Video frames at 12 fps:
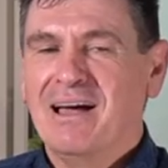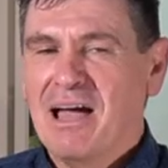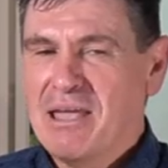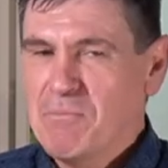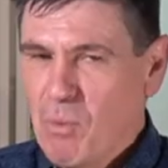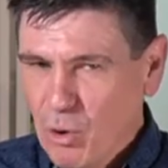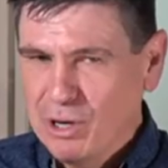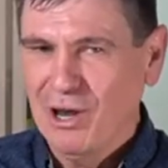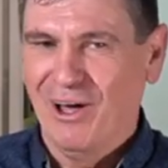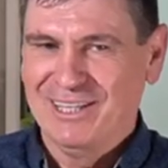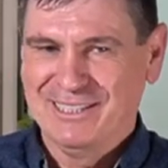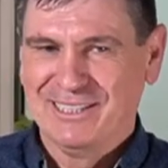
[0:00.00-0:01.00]

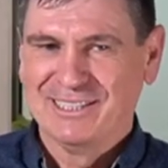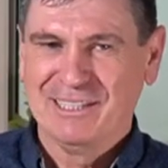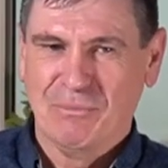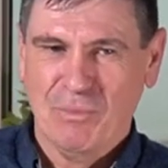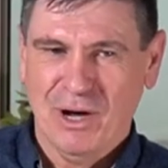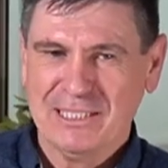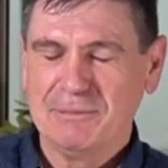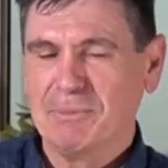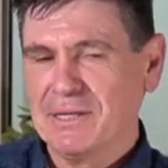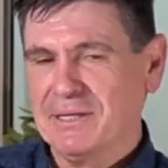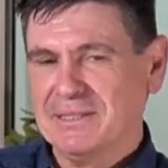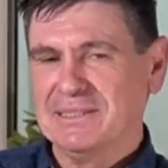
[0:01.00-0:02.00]
immortalized in some ways,
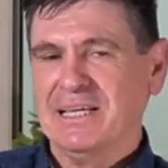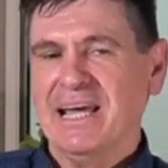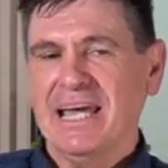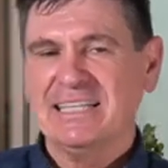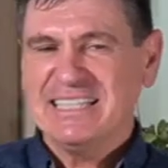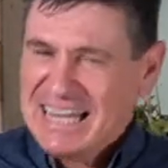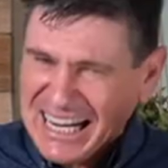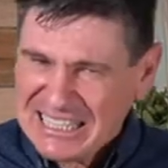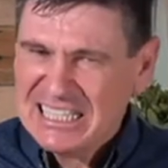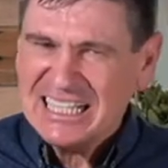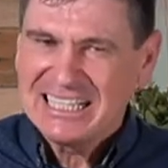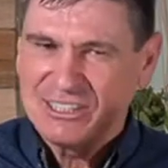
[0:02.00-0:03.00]
because it's an
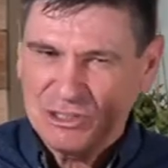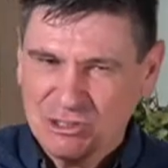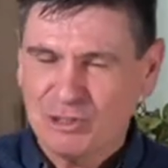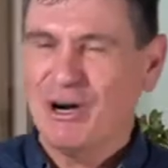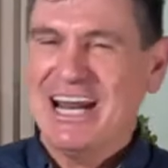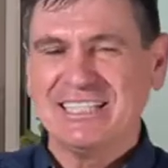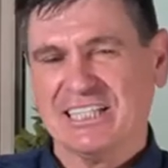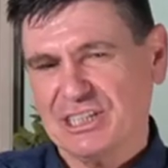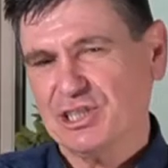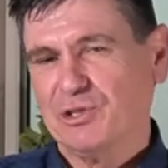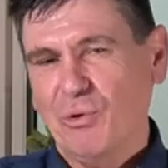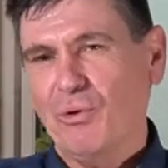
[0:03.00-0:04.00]
actually tragic
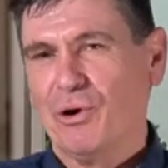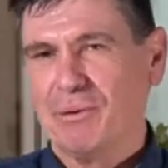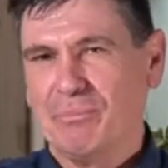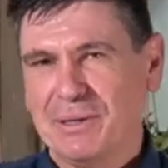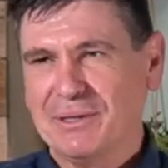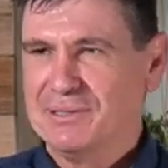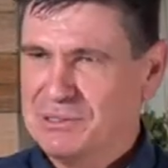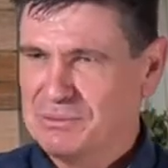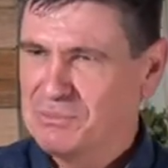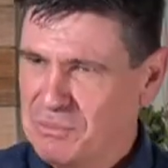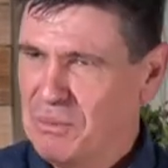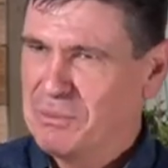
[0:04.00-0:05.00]
story, because
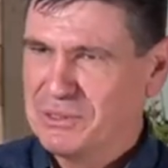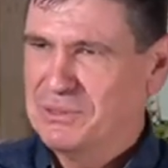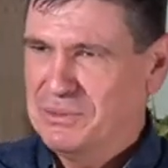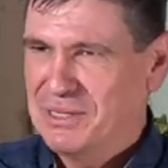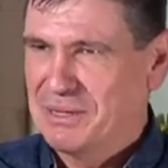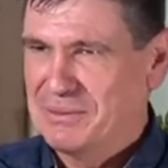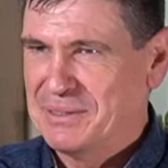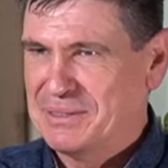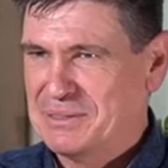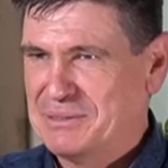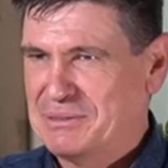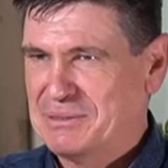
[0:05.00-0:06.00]
what we do know
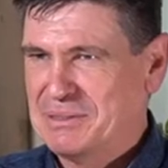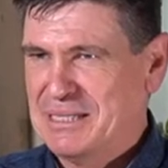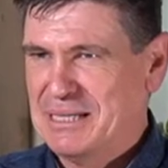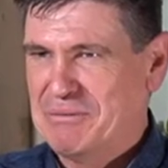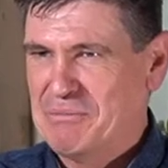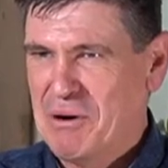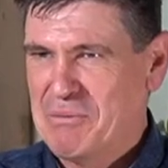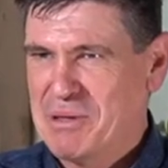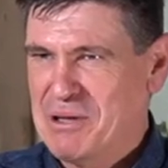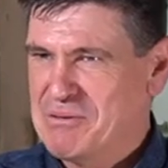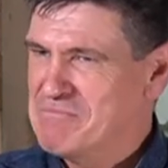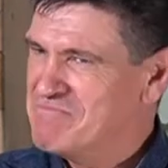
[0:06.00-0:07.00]
is
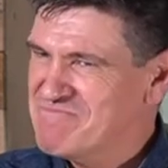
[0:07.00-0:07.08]
Romeo,